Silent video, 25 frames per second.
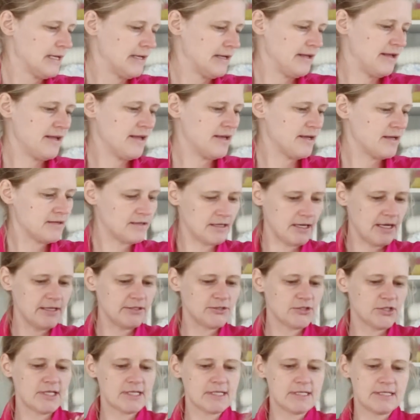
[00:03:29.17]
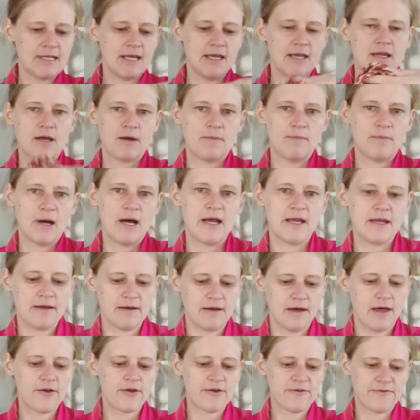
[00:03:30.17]
and I just take my
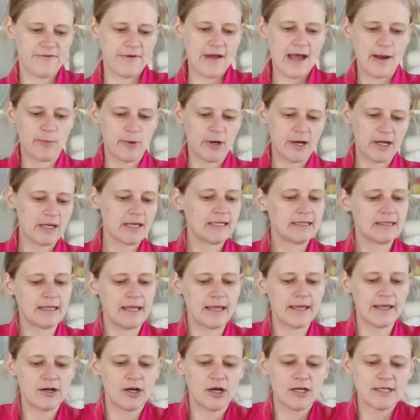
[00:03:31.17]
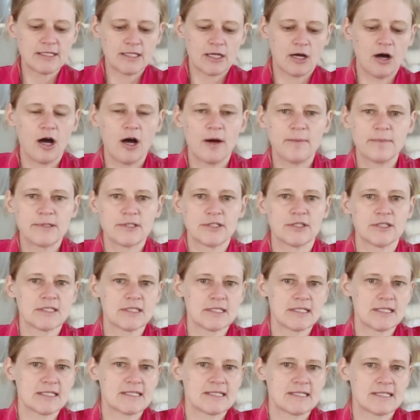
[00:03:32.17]
other fabric and lay it on top just
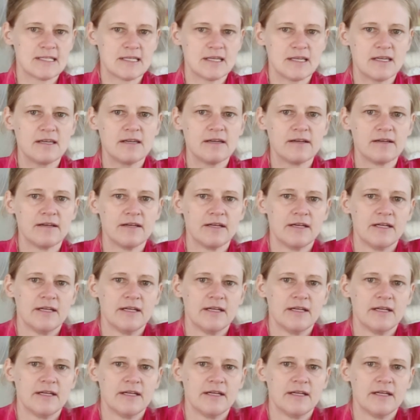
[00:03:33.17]
to see